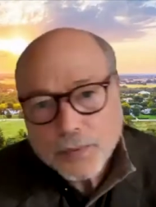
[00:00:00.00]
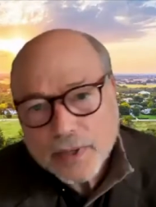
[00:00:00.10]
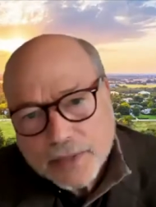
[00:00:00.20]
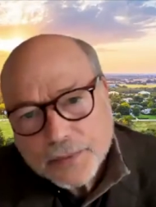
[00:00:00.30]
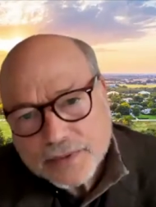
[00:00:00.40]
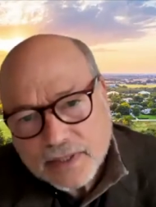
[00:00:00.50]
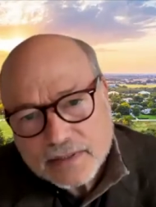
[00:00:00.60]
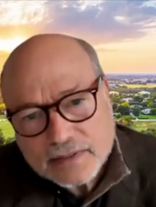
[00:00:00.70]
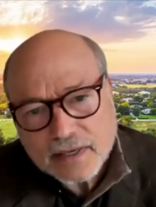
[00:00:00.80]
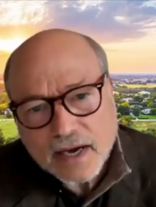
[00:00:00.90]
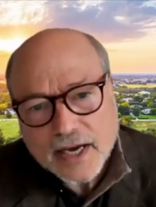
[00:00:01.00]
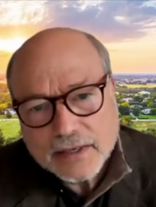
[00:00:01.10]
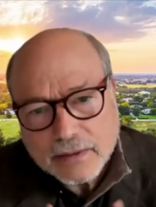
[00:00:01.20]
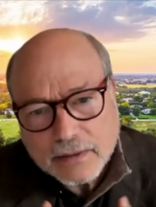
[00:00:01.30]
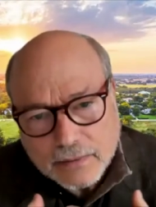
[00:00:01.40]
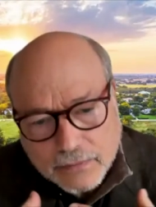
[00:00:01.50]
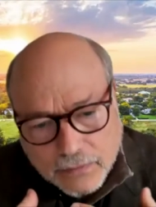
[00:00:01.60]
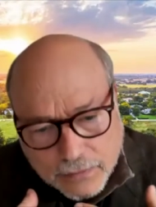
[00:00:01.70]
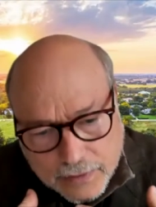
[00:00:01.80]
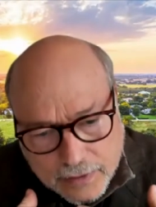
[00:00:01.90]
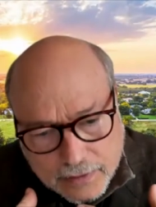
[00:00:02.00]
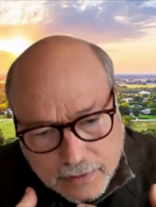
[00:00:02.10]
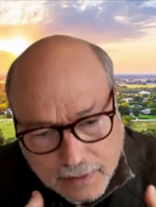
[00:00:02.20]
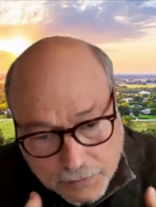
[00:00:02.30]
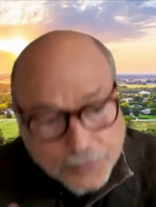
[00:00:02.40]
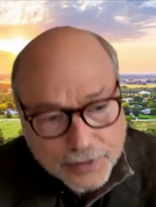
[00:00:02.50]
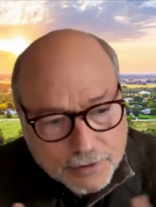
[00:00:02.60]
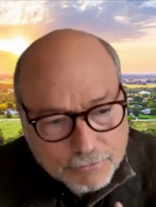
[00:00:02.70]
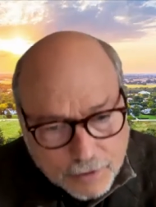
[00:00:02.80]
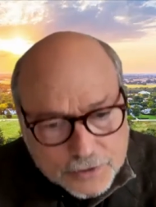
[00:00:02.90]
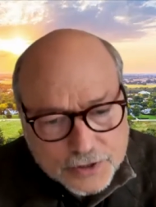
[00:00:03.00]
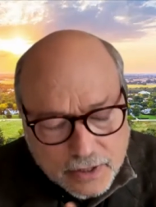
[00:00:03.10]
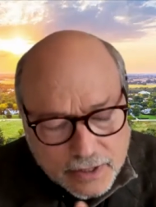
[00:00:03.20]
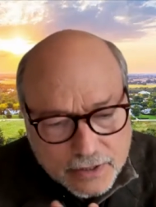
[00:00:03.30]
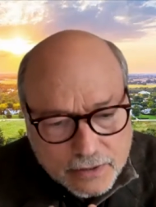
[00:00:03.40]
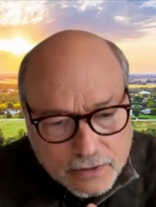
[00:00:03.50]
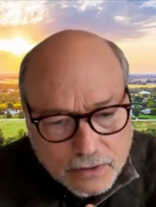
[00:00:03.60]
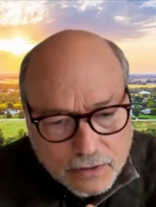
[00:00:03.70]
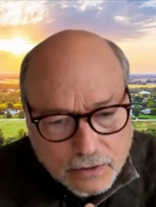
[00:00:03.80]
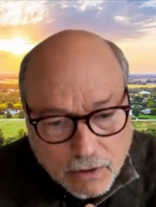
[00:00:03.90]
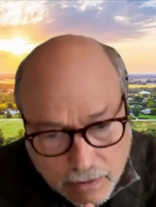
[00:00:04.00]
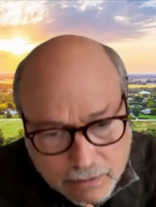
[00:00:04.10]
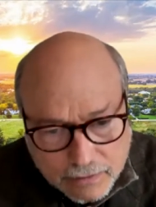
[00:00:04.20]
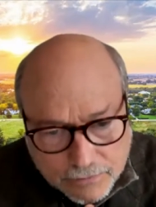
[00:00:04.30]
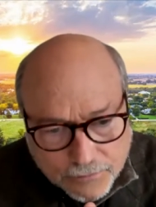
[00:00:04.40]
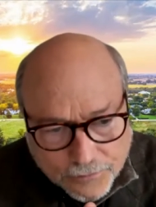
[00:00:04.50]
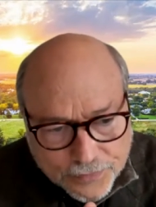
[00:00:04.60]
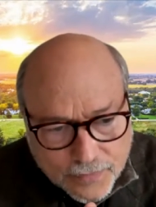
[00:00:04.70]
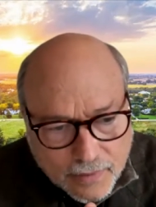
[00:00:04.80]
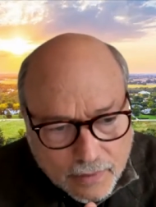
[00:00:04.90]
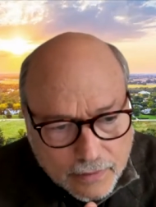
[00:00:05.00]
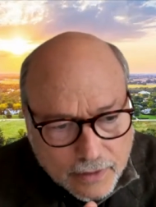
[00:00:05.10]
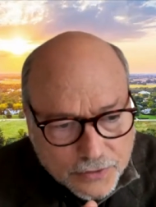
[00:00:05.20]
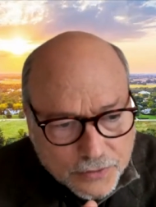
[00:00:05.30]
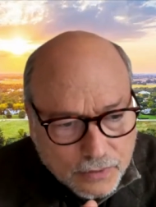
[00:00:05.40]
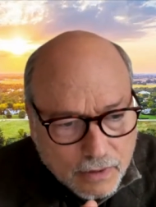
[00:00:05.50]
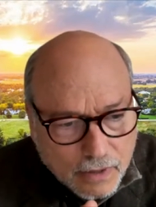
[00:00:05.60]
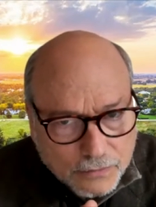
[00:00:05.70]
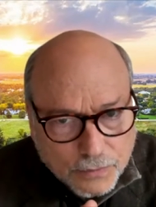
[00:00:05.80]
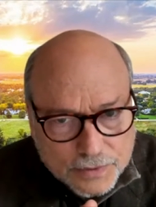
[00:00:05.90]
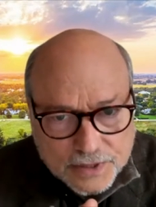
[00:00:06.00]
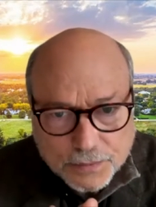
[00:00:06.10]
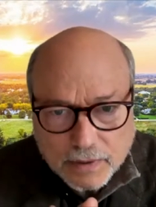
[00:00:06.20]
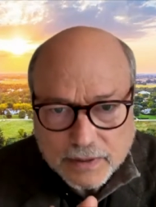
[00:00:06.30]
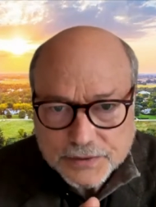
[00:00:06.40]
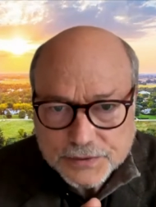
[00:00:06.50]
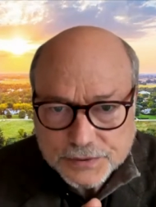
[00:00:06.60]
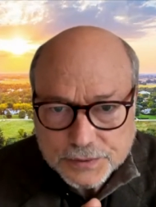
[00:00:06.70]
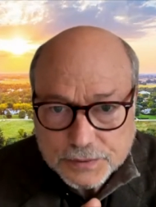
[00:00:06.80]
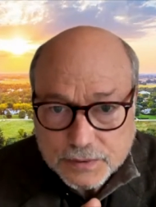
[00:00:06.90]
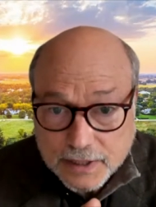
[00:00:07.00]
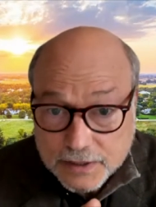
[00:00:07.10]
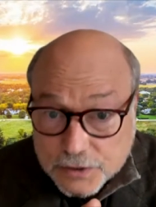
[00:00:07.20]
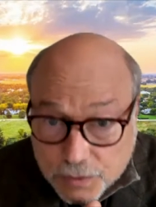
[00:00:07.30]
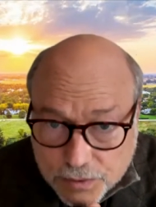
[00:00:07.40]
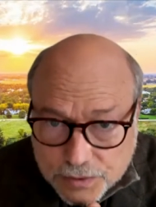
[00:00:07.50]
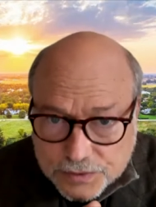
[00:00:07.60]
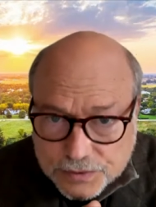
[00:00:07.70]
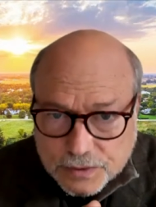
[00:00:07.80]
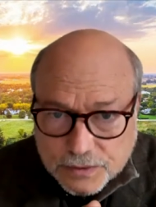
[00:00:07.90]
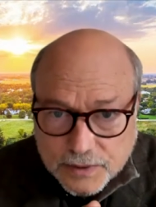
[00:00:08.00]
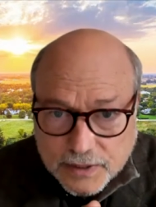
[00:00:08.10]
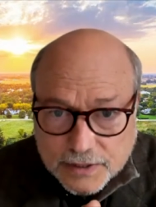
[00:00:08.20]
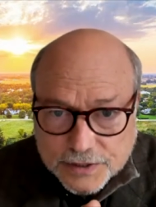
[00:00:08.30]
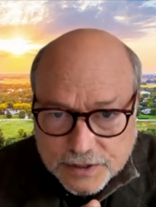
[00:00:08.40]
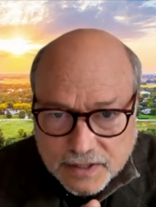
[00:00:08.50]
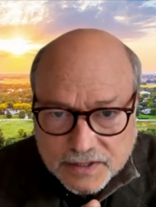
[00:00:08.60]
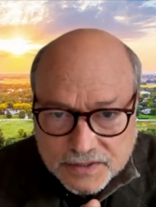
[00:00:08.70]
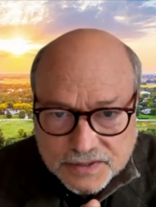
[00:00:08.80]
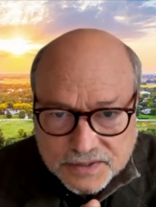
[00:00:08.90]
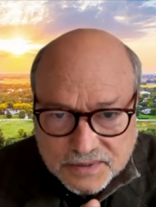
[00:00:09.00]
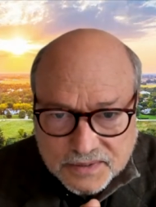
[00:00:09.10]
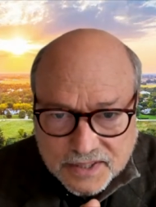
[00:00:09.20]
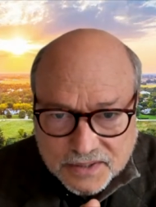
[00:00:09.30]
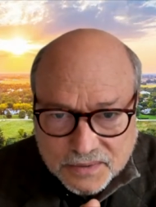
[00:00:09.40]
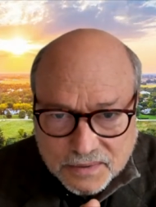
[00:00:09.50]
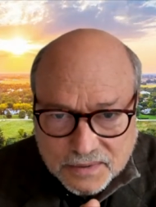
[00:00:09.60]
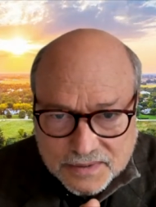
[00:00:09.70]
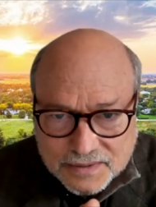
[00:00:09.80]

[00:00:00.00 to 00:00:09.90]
was inside the healthy functioning garden, the indoor garden. Was he wearing his suit indoors or did he shed his suit indoors? No, not when he